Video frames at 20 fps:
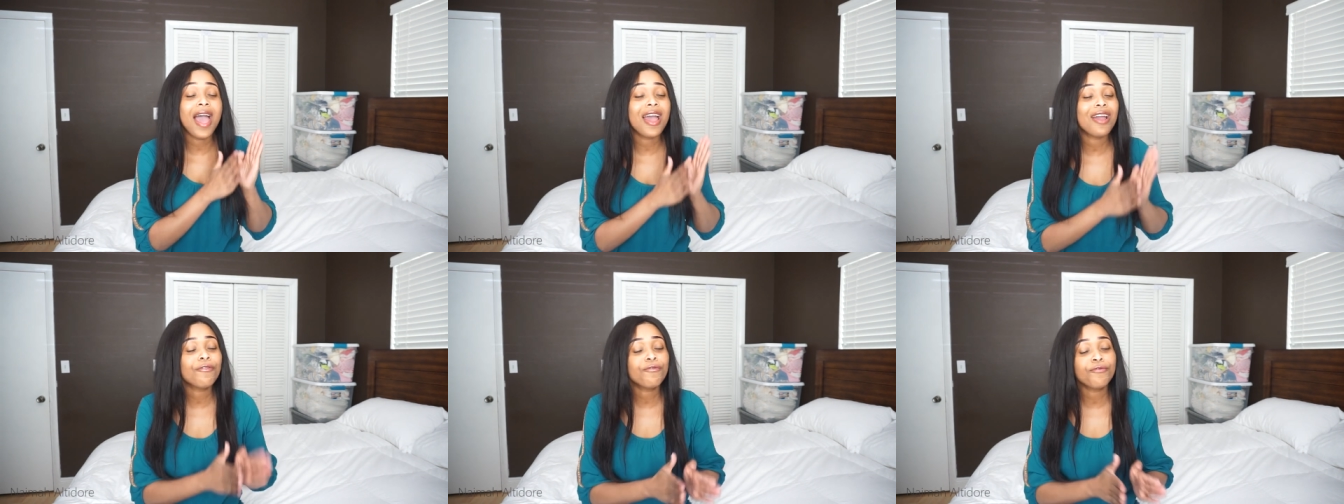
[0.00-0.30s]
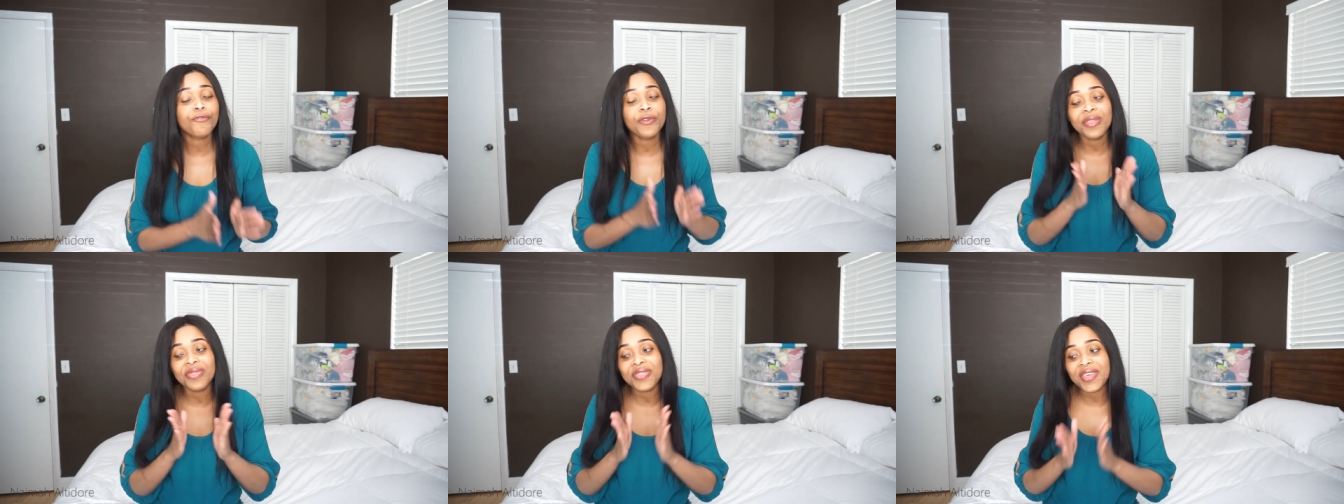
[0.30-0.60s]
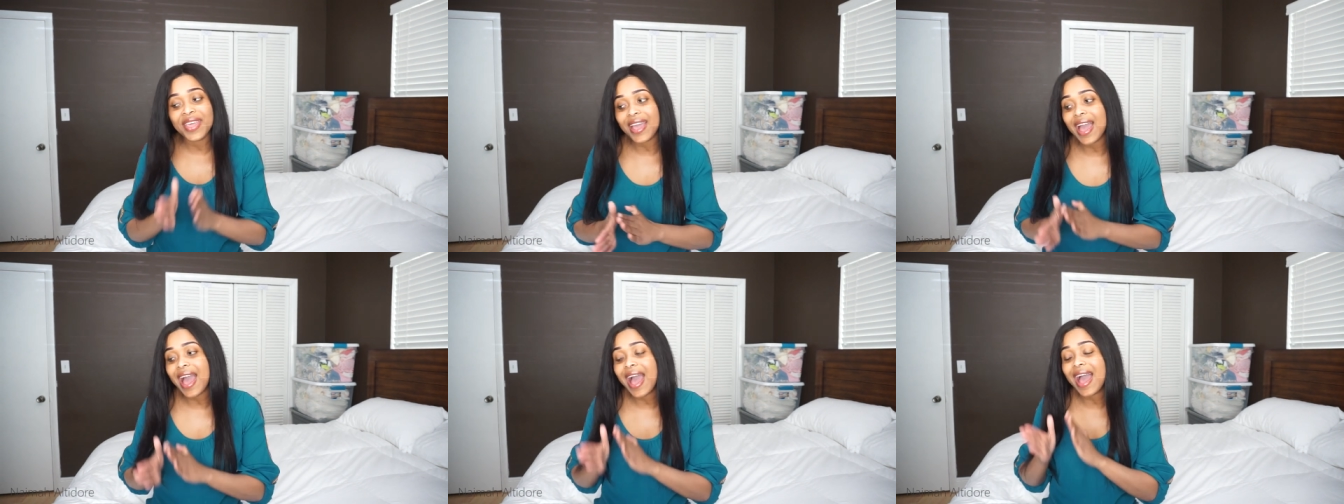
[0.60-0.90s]

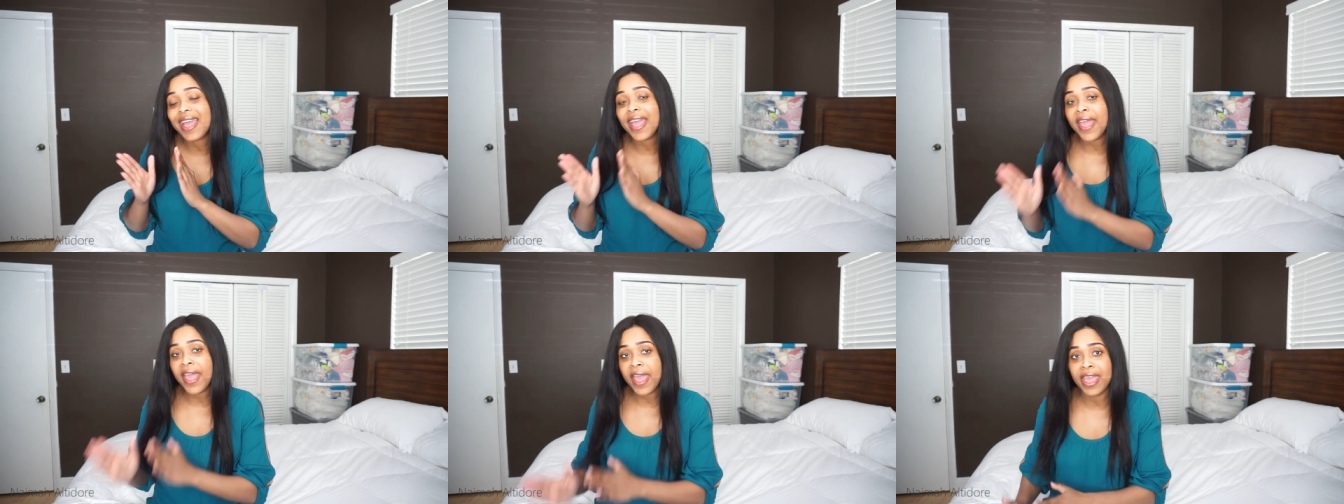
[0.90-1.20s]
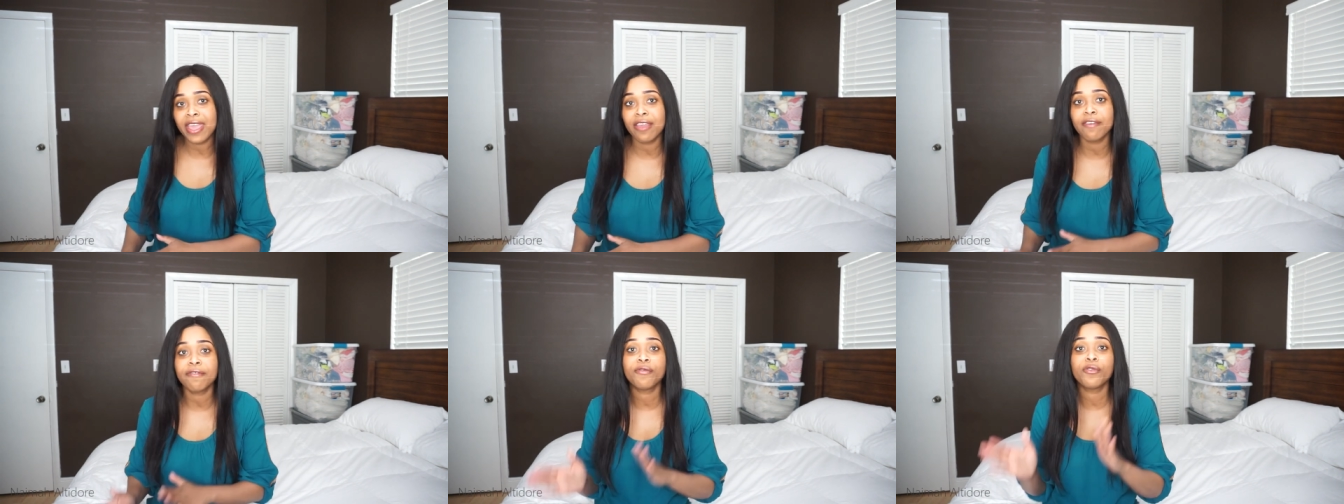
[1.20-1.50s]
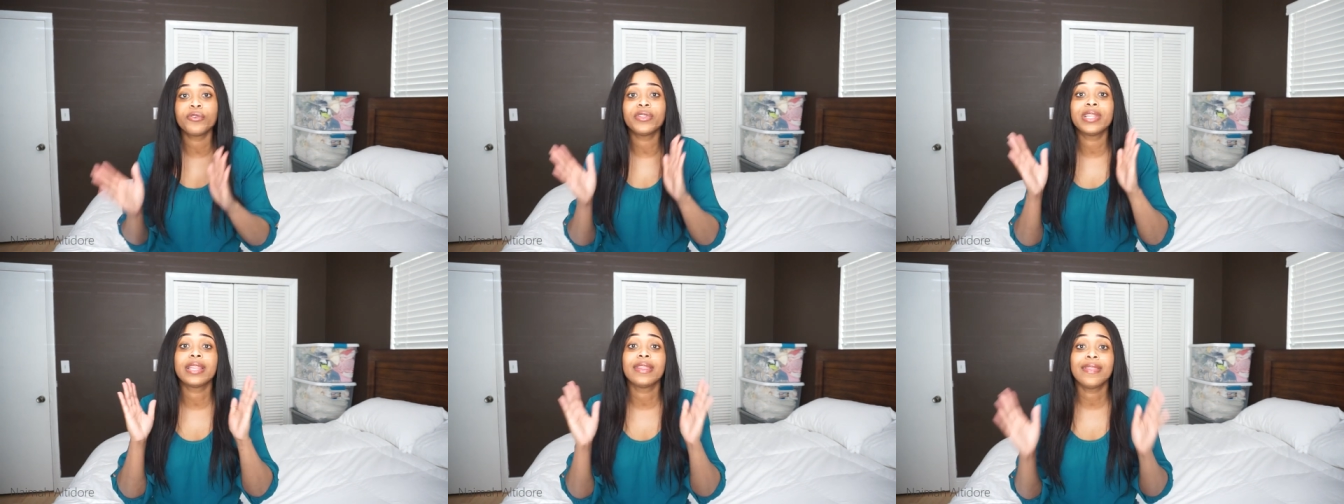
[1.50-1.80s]
everything I ate
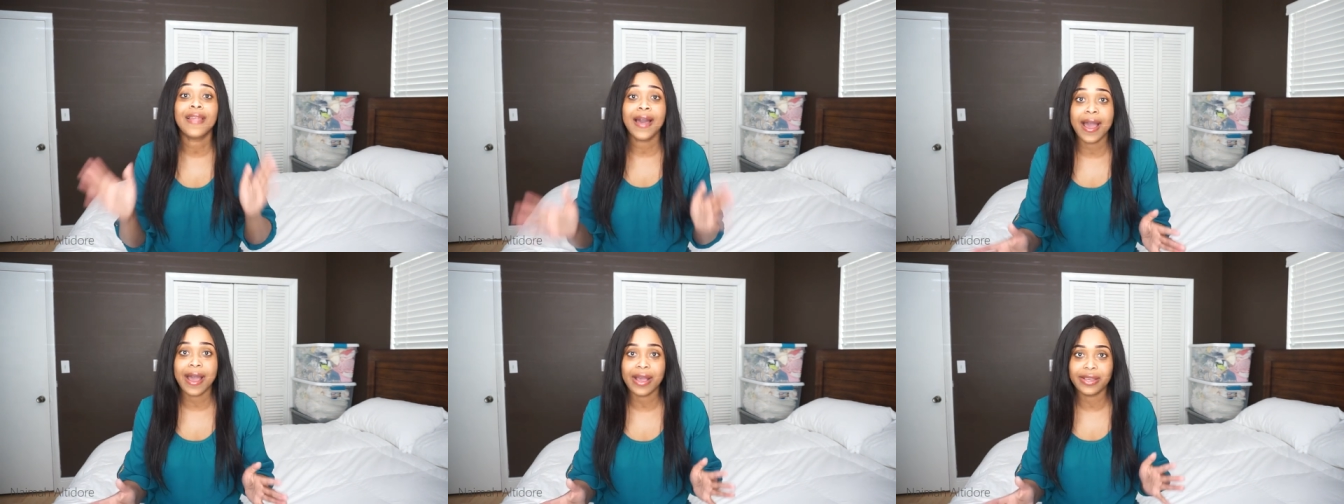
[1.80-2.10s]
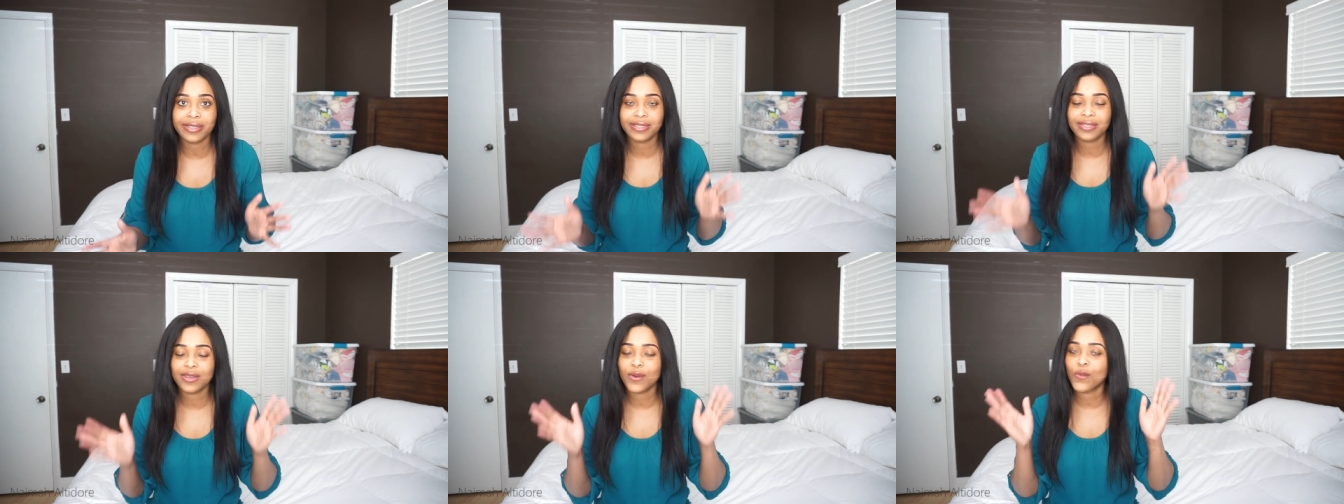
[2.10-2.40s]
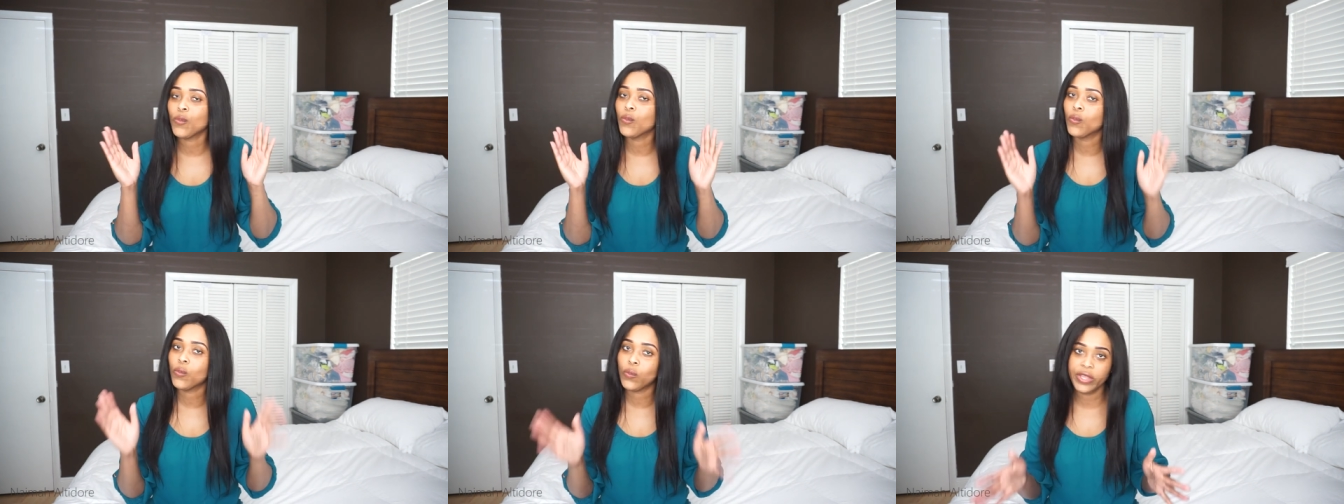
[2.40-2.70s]
for the last
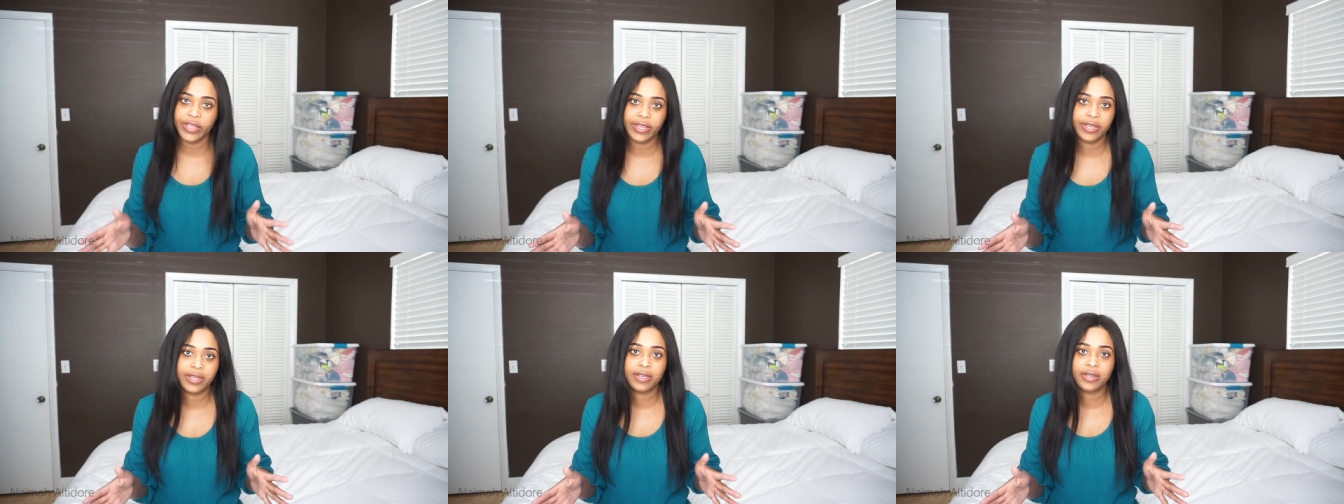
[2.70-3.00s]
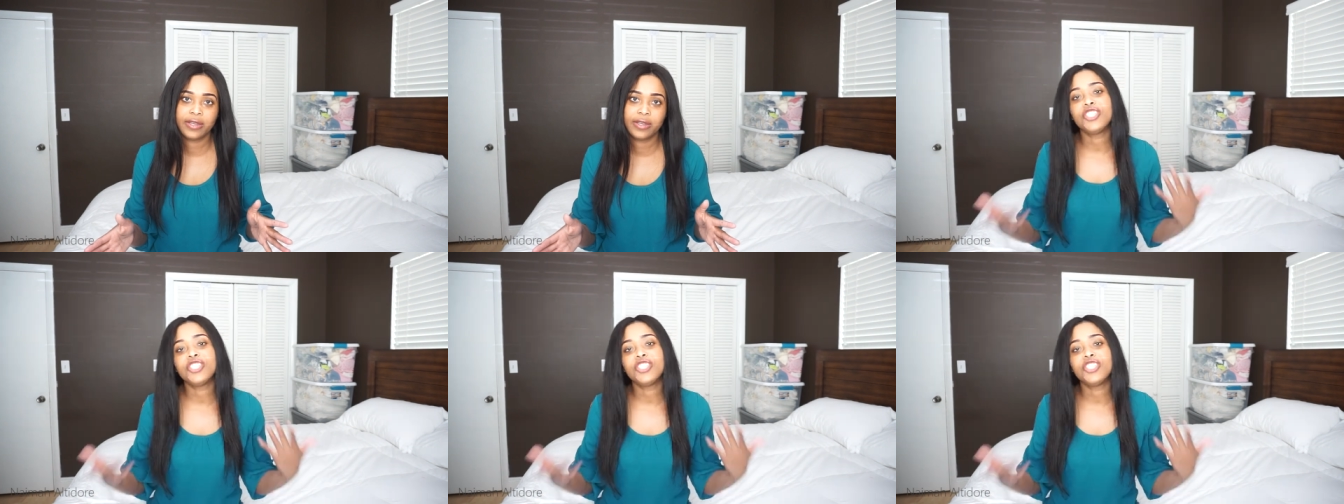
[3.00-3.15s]
week,